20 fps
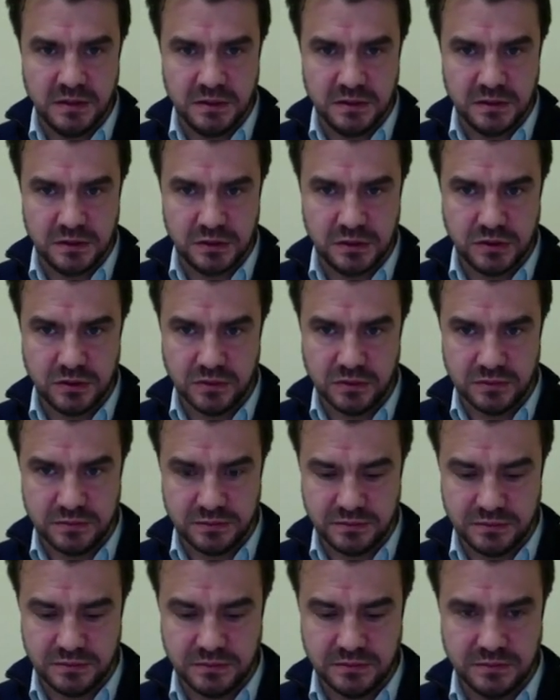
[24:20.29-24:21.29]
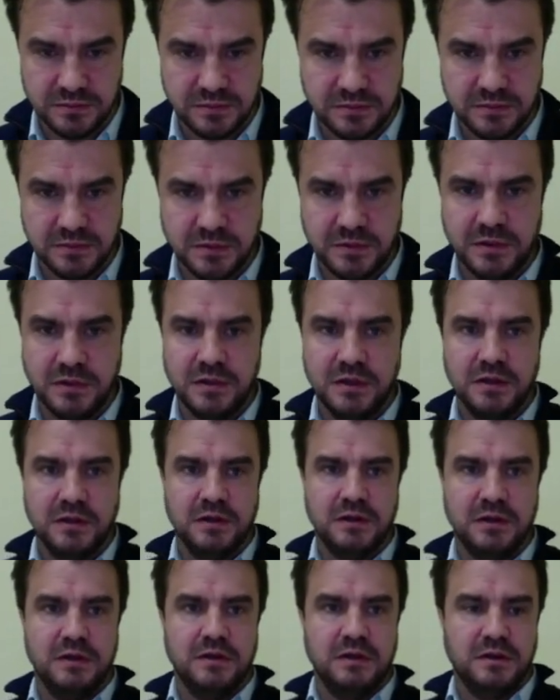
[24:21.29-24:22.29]
So,
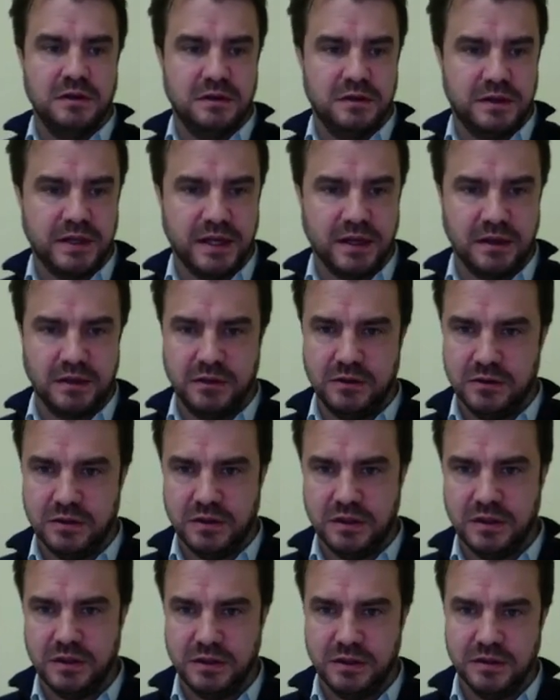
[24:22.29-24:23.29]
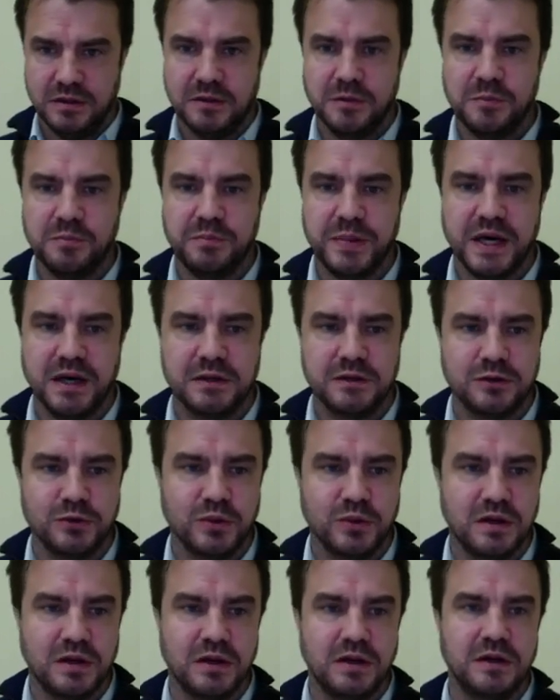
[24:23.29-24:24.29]
thank you. Here, back
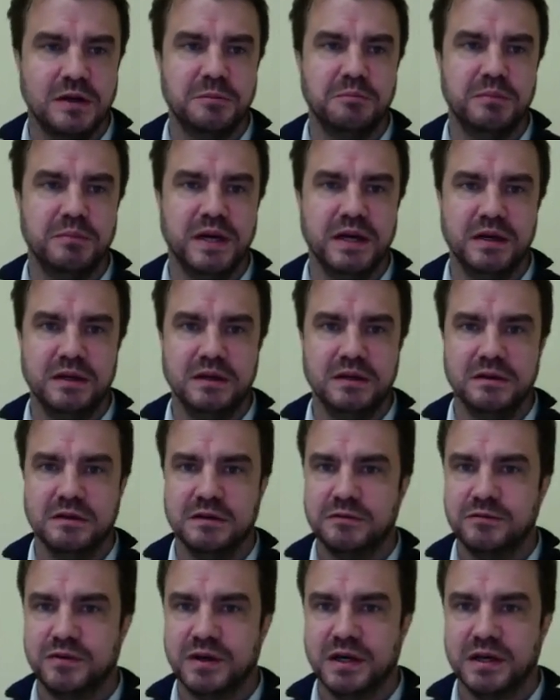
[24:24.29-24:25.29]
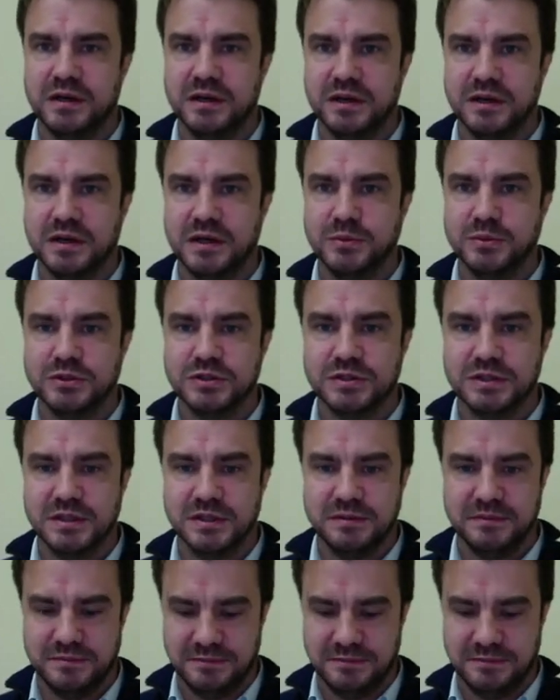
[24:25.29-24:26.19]
to our main finding, I would say.